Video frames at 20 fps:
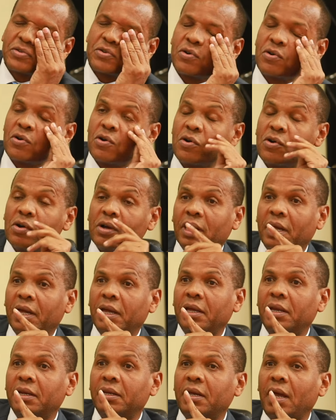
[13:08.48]
so
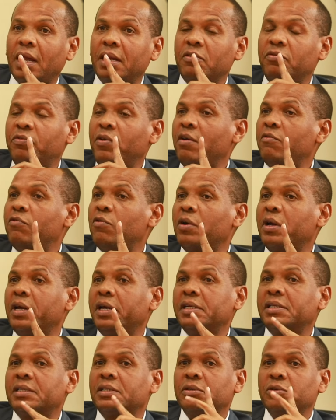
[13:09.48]
and if I
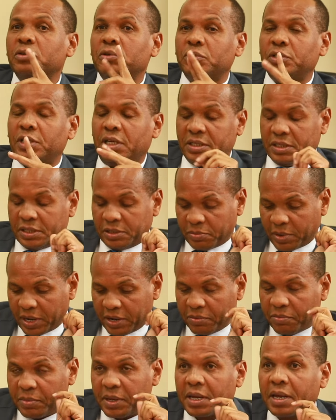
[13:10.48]
forget, you just
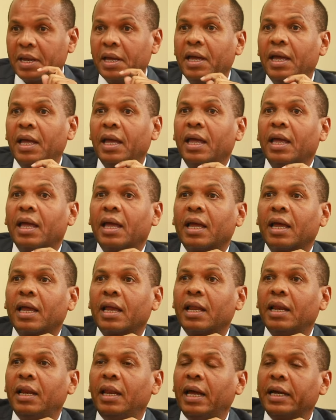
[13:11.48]
remind me.
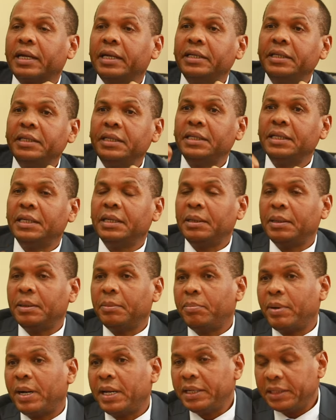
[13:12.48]

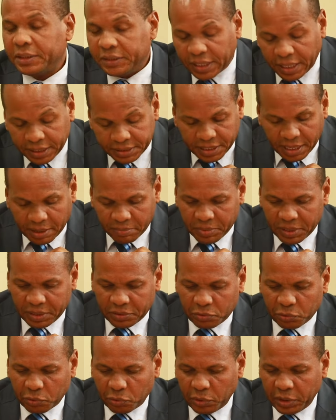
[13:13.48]
Lakini pale Chacha
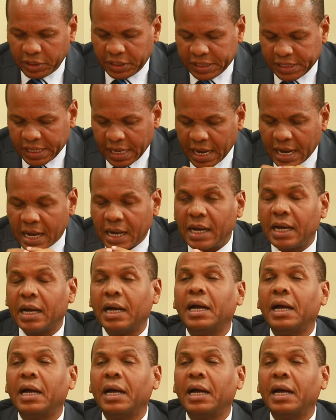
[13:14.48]
ametuuliza,